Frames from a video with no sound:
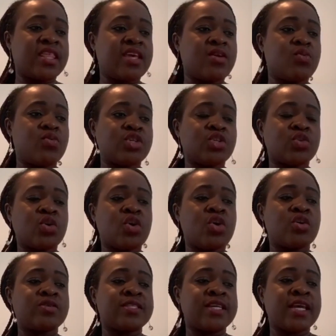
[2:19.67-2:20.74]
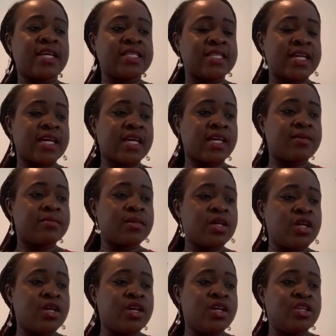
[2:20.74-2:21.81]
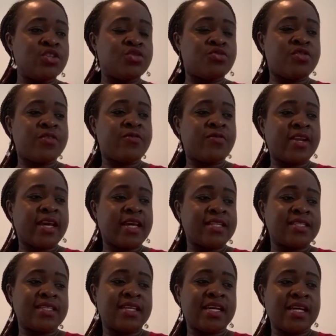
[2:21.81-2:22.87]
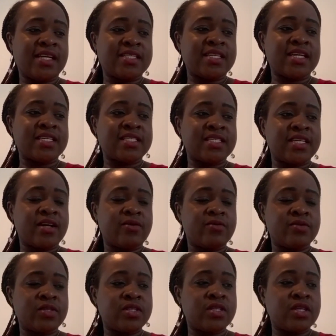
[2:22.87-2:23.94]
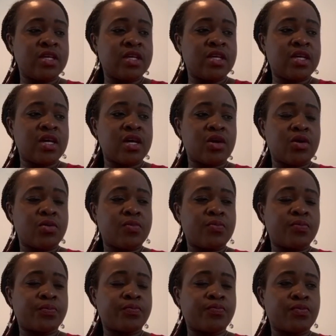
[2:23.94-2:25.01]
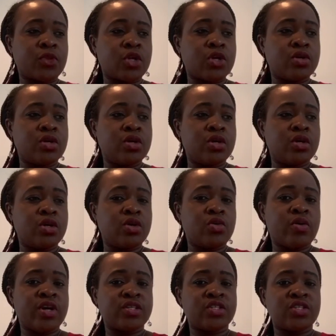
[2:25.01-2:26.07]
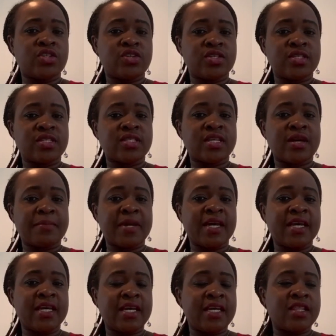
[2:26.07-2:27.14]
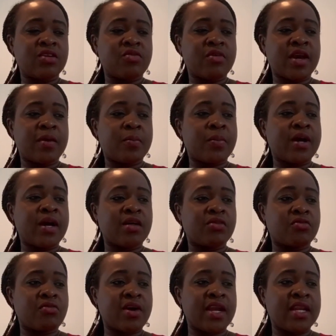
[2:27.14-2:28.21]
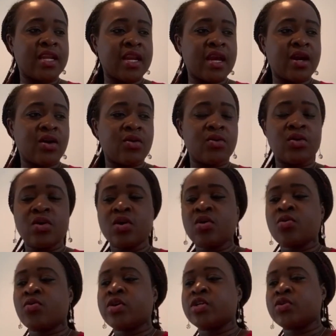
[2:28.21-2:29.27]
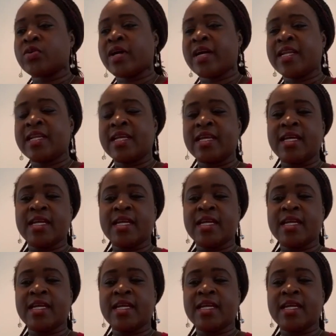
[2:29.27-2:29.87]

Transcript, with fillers: we should all take time to reflect and ask ourselves um, questions. Am I in the right path right now? What do I need